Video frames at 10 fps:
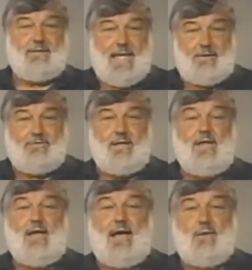That
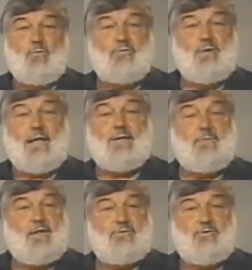I would
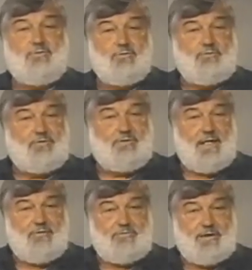recommend you use
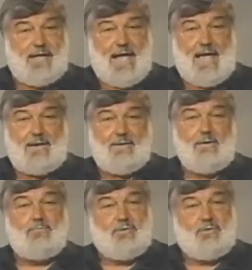as a guide,